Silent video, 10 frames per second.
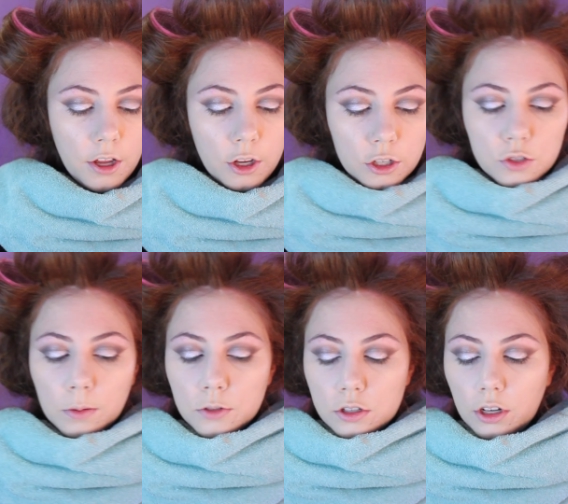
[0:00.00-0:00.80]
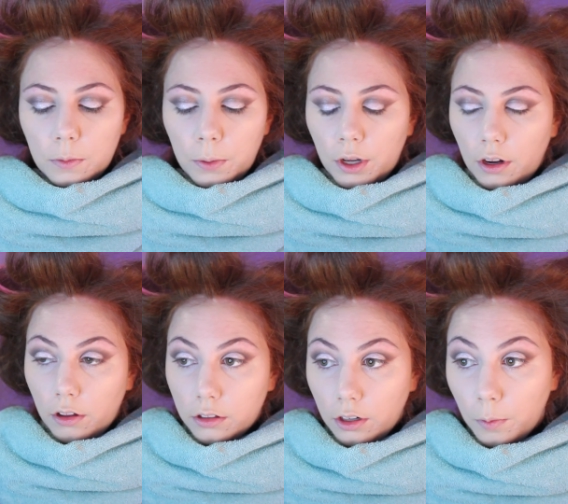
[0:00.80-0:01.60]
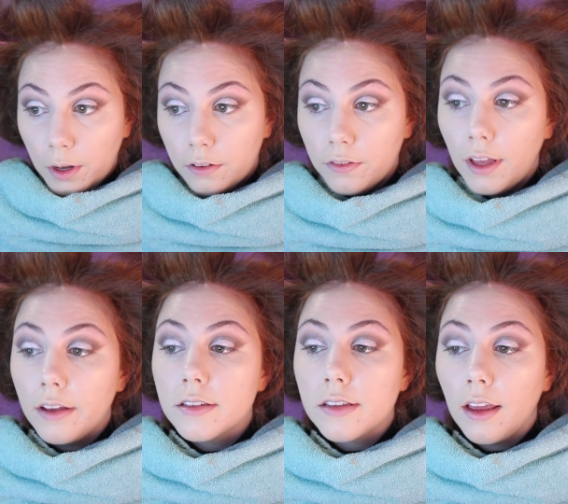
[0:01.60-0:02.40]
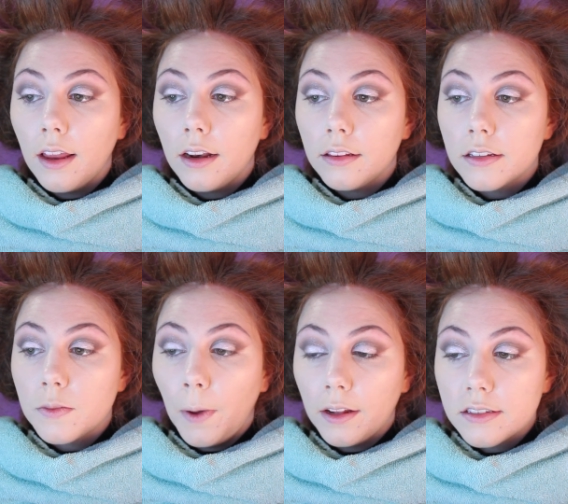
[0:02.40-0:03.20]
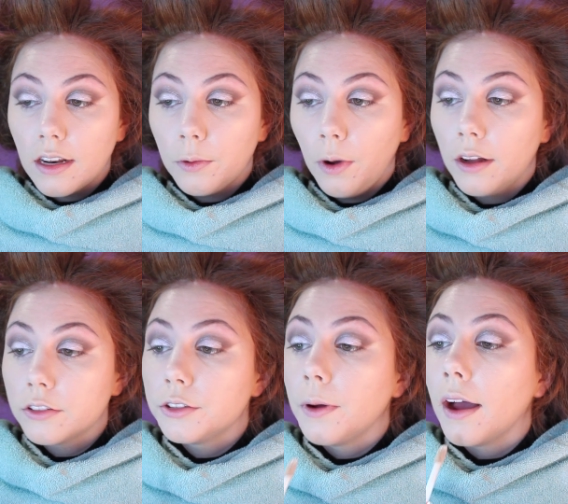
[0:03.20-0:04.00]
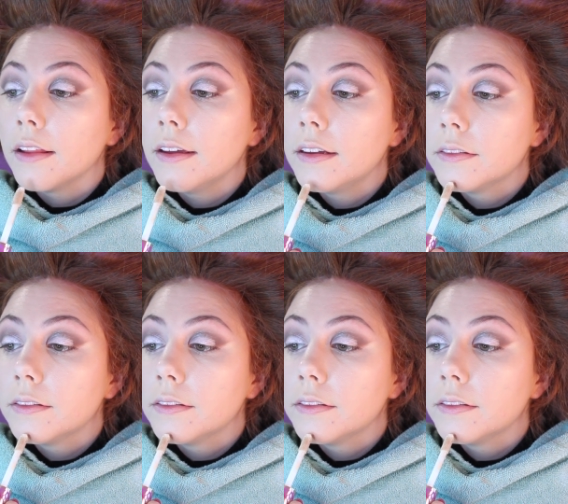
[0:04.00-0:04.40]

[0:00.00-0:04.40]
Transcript: So I'm just gonna put a little bit of this in the spots that I want to highlight.